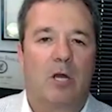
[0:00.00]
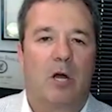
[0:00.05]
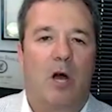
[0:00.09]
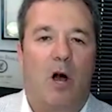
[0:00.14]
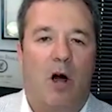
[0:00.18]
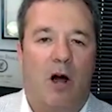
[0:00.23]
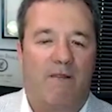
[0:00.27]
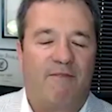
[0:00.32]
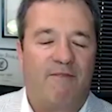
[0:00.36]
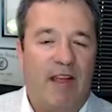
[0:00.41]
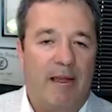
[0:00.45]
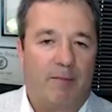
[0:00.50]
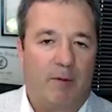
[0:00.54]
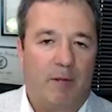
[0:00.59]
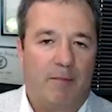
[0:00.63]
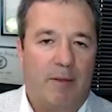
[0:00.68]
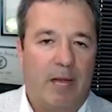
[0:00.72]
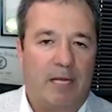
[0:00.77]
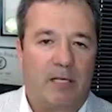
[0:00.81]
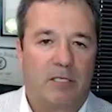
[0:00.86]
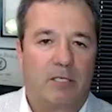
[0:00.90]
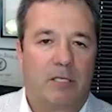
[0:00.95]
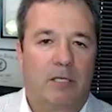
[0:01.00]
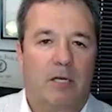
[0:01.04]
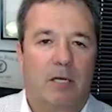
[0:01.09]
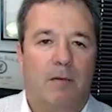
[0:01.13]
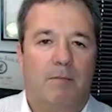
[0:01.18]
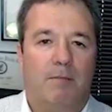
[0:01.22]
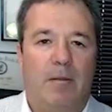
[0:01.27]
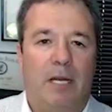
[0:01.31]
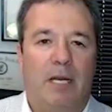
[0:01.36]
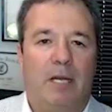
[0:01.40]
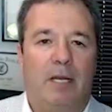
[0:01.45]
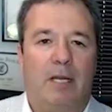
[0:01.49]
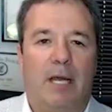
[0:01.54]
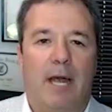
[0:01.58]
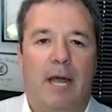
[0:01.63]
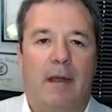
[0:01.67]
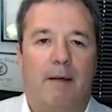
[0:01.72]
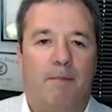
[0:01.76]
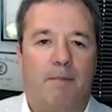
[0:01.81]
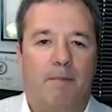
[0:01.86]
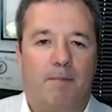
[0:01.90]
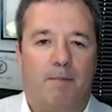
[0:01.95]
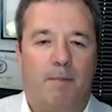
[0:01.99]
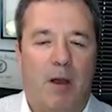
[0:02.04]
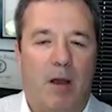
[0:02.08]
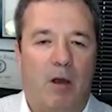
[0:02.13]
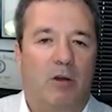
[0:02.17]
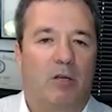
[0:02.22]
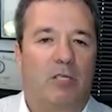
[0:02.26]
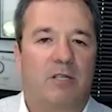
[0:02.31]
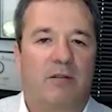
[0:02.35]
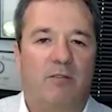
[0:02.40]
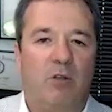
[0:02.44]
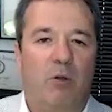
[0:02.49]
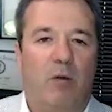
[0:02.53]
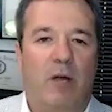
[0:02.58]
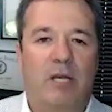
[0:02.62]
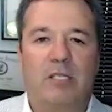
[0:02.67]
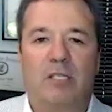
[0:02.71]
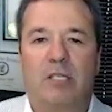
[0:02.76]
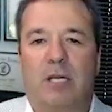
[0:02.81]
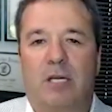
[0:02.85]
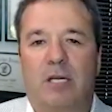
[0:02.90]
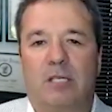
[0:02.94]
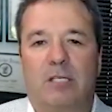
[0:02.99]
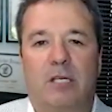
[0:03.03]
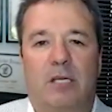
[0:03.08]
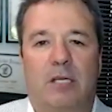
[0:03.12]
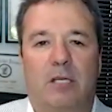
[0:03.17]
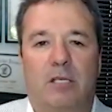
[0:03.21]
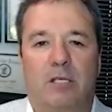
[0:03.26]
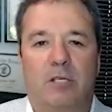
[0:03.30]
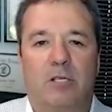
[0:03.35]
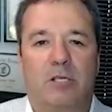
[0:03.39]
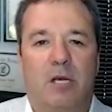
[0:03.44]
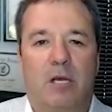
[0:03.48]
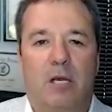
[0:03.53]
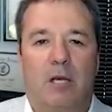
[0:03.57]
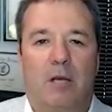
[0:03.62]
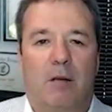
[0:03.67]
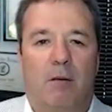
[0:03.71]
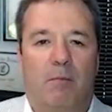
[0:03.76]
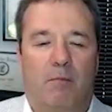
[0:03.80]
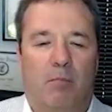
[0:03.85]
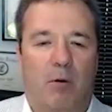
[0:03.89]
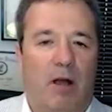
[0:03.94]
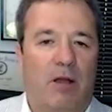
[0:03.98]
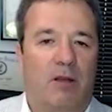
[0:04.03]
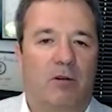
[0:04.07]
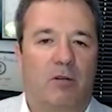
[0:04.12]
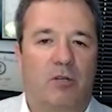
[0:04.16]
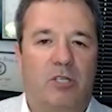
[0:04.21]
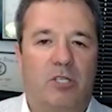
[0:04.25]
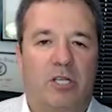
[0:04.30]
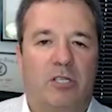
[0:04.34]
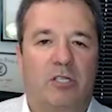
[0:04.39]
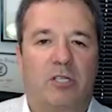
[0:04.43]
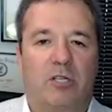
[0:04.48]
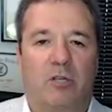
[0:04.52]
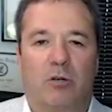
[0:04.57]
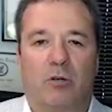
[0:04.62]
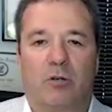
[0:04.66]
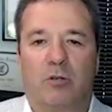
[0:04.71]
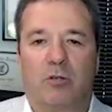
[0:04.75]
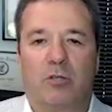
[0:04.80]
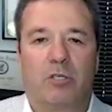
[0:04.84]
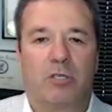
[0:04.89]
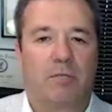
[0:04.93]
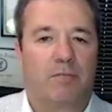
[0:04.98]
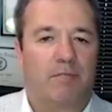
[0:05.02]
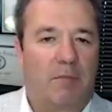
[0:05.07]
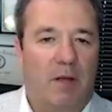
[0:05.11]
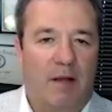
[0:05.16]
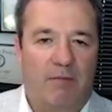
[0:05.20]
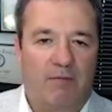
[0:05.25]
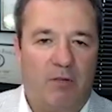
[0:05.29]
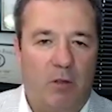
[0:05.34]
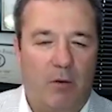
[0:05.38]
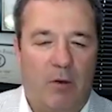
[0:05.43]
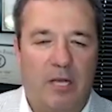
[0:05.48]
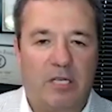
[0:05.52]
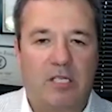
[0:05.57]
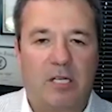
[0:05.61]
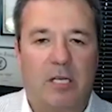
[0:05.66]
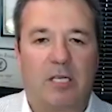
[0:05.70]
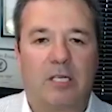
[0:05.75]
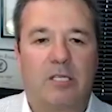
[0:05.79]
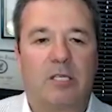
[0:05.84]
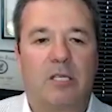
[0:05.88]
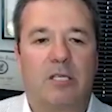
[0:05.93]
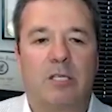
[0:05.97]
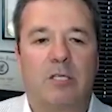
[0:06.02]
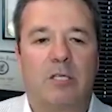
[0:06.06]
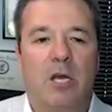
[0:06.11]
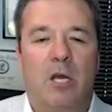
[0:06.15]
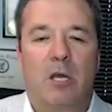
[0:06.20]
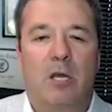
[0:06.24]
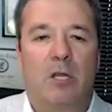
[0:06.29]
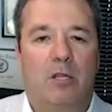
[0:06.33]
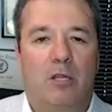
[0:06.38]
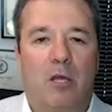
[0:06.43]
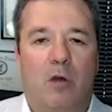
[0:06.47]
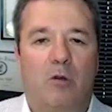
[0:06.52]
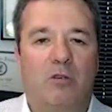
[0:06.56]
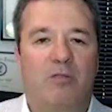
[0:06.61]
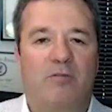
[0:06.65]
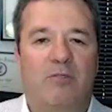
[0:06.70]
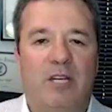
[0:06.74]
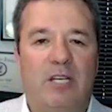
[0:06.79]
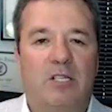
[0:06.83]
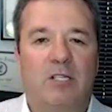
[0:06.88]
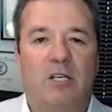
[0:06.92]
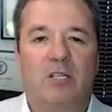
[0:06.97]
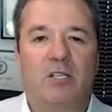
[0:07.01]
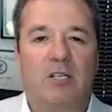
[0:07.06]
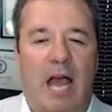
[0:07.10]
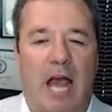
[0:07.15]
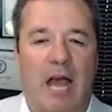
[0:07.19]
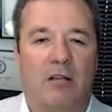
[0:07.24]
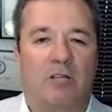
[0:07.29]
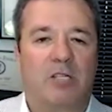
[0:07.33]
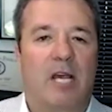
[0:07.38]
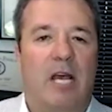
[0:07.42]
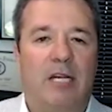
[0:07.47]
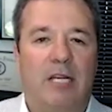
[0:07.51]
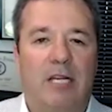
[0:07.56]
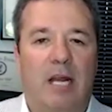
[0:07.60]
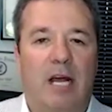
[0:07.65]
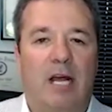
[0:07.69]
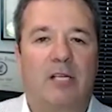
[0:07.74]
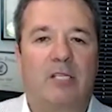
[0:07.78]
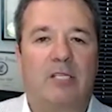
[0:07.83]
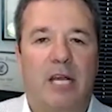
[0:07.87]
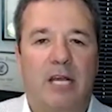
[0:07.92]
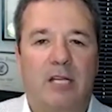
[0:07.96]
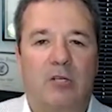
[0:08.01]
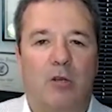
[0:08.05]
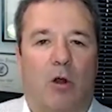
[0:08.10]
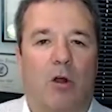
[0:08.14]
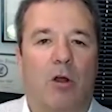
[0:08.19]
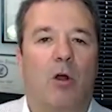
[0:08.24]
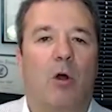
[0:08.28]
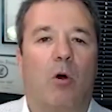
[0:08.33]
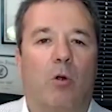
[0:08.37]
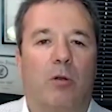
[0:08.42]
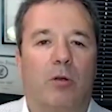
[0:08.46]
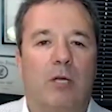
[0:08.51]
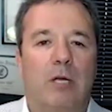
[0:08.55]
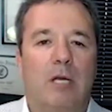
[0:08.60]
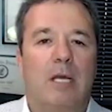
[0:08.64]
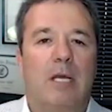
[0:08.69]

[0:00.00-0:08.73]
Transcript: all family-based, meaning that parents of U.S. citizens, brothers, sisters of U.S. citizens, those visas outside the United States are on hold.